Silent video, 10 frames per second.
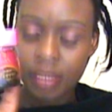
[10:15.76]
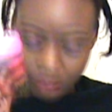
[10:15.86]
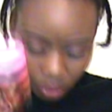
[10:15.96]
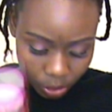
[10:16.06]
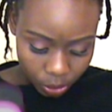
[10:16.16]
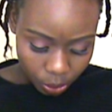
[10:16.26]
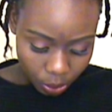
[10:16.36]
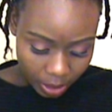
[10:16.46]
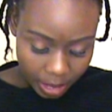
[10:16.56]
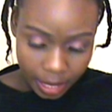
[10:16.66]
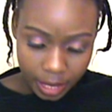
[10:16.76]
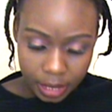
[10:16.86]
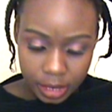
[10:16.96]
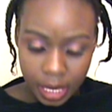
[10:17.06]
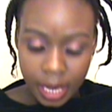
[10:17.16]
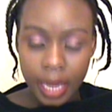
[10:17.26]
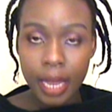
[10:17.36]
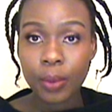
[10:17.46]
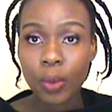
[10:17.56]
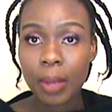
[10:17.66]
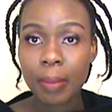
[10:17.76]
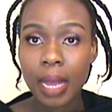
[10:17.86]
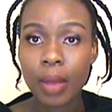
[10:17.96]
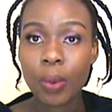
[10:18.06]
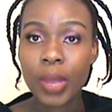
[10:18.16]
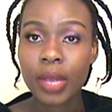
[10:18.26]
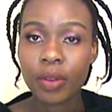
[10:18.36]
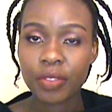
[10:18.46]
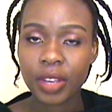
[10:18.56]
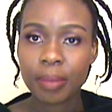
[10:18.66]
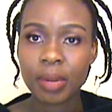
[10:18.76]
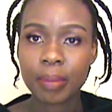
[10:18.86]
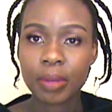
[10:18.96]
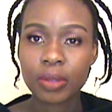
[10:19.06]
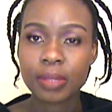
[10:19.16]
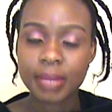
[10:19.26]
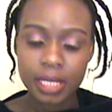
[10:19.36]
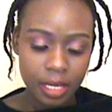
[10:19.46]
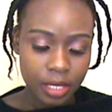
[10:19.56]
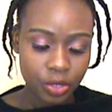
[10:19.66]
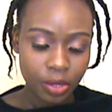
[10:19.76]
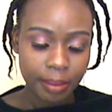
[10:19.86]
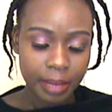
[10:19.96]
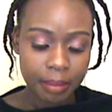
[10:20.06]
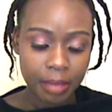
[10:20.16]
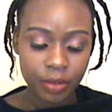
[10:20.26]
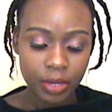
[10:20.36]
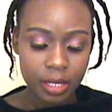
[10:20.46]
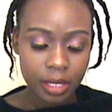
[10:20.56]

I'm going to go ahead and wear my wig off camera because my son is troubling me right